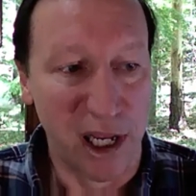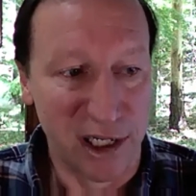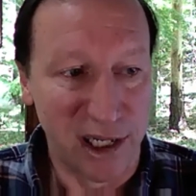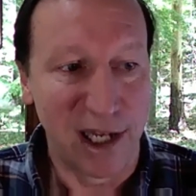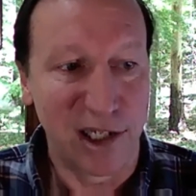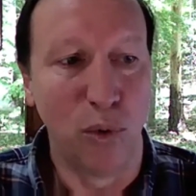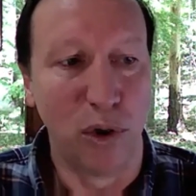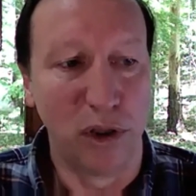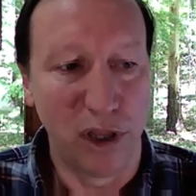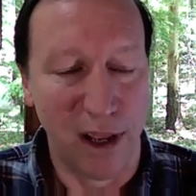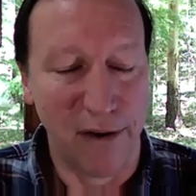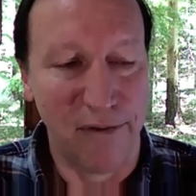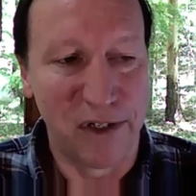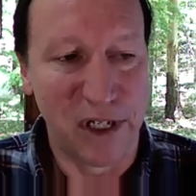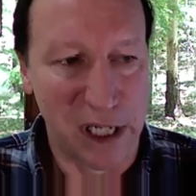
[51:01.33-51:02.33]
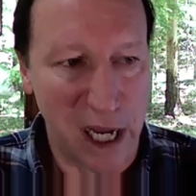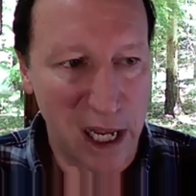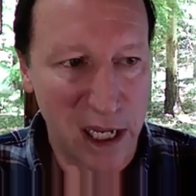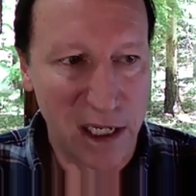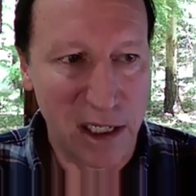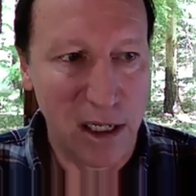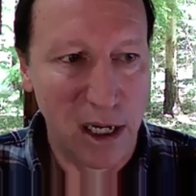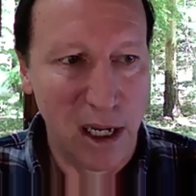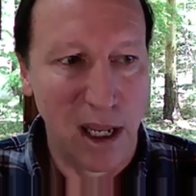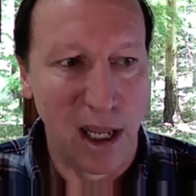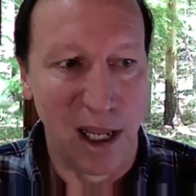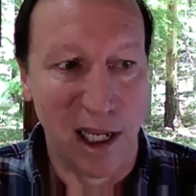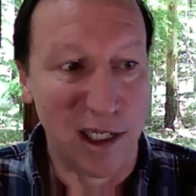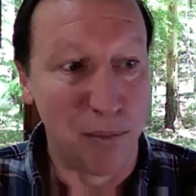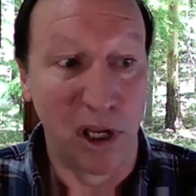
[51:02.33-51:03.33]
that's what they've said
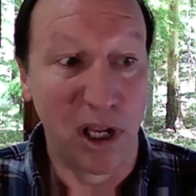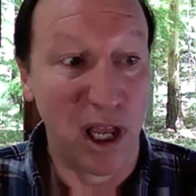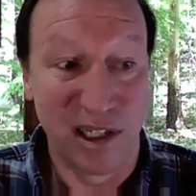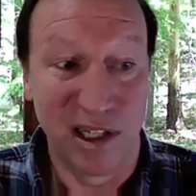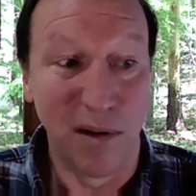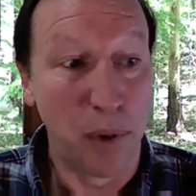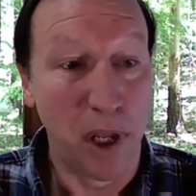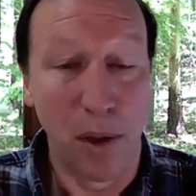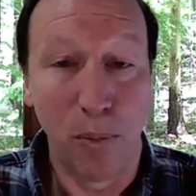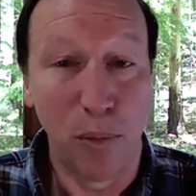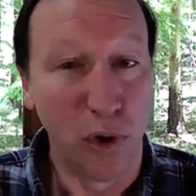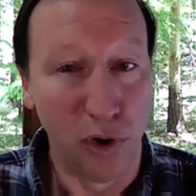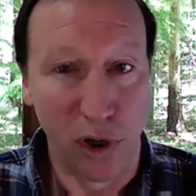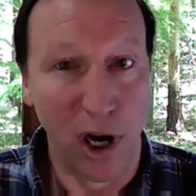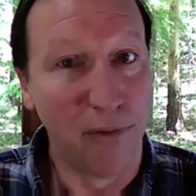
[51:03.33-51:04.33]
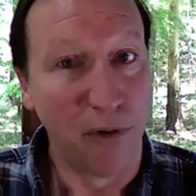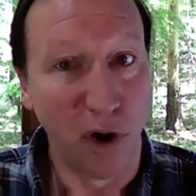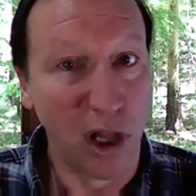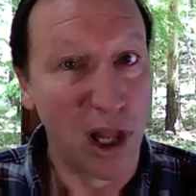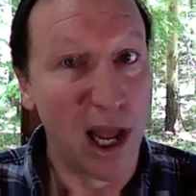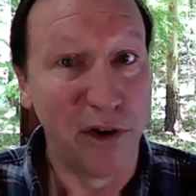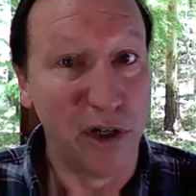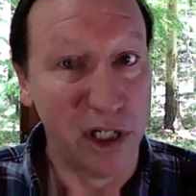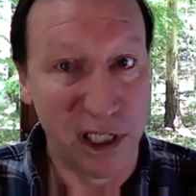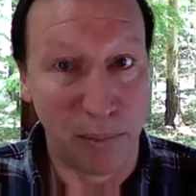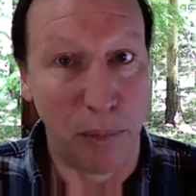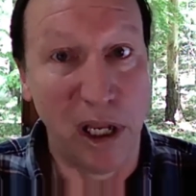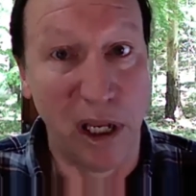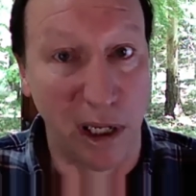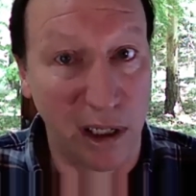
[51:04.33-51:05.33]
is because the people are never allowed to
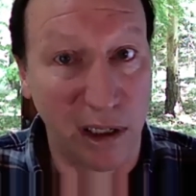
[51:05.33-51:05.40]
speak.